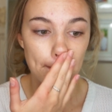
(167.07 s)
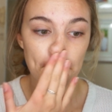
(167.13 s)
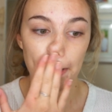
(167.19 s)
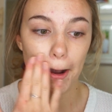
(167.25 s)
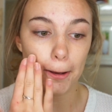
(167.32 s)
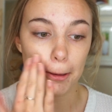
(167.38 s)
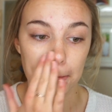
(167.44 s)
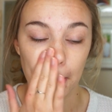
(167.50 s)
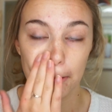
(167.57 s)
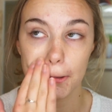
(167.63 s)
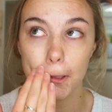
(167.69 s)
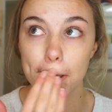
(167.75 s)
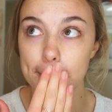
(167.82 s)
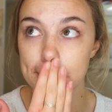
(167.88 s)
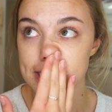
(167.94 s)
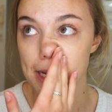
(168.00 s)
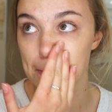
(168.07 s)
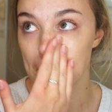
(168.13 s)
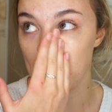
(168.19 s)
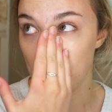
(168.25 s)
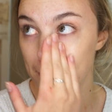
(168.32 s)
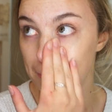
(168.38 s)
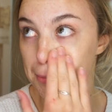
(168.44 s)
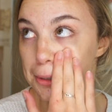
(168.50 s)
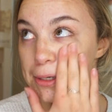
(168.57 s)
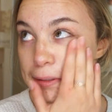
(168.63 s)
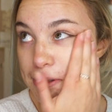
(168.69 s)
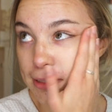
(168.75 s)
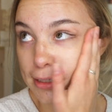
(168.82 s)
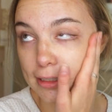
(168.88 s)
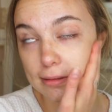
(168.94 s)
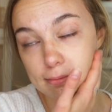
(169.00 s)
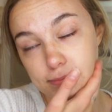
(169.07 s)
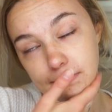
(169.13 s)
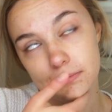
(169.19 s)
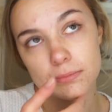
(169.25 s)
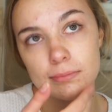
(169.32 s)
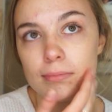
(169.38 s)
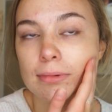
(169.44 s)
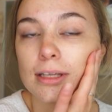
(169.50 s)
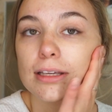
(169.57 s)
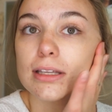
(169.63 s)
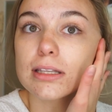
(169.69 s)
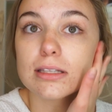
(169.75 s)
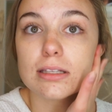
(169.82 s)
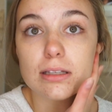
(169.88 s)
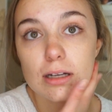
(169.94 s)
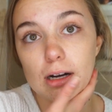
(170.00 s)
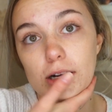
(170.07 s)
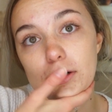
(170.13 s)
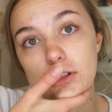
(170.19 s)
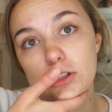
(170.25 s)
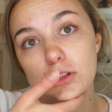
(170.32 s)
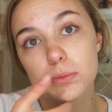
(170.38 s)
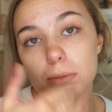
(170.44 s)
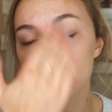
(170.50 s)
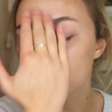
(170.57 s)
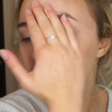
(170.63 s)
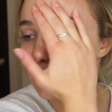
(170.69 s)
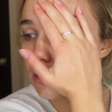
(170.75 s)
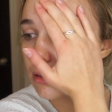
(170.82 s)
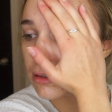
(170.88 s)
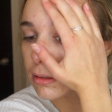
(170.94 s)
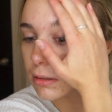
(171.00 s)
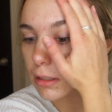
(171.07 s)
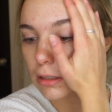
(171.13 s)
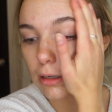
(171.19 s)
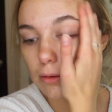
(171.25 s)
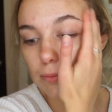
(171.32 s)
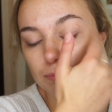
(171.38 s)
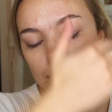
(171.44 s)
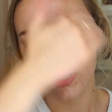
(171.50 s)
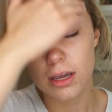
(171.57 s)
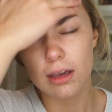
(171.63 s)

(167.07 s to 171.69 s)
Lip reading: probably my fault because I pop it and then it scars, but you know.